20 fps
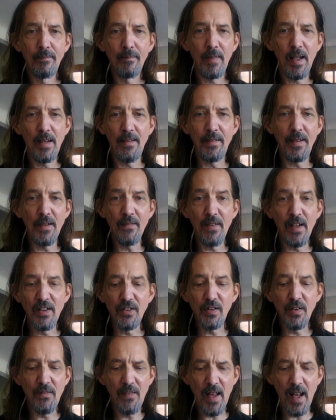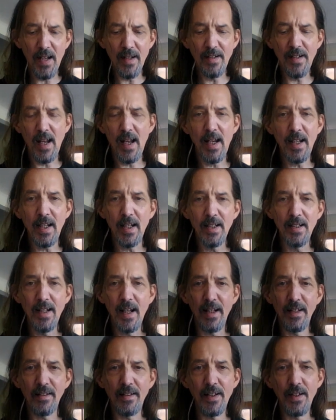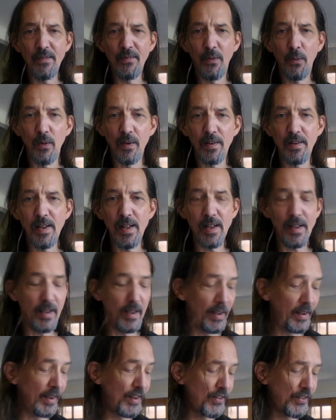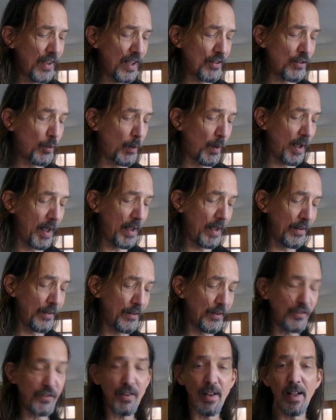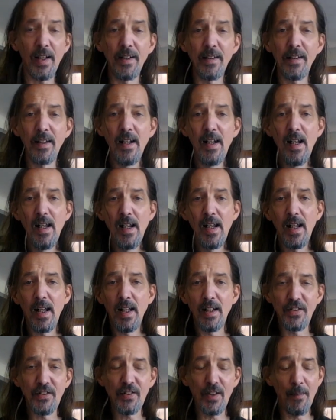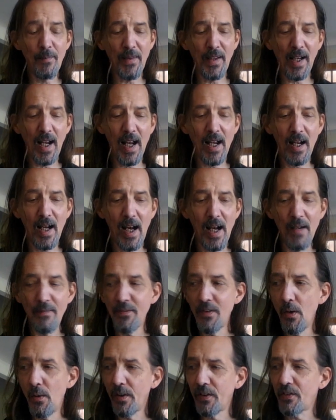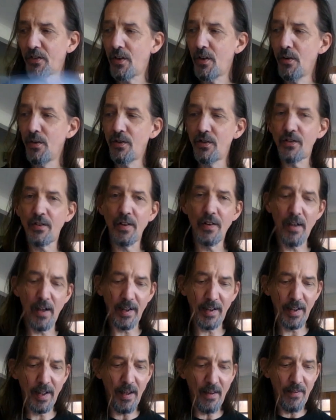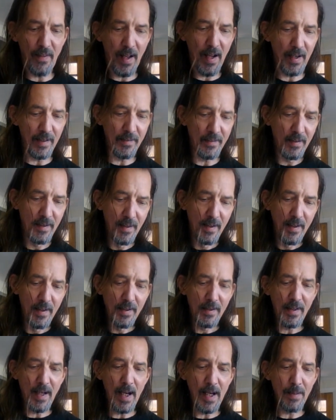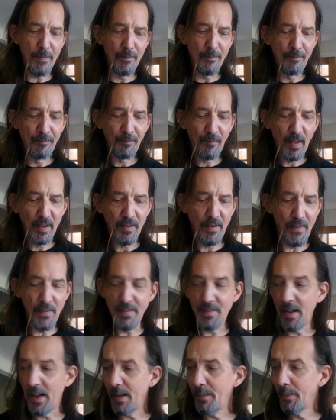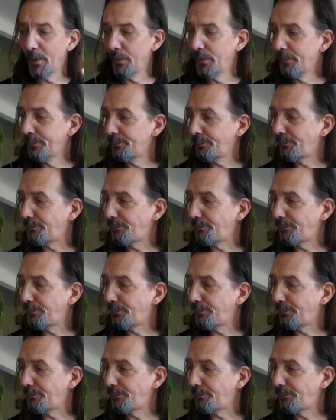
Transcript: and the events of that day in 1914. At least that's what I understand. It's something I have no excuse to not get that game to the table.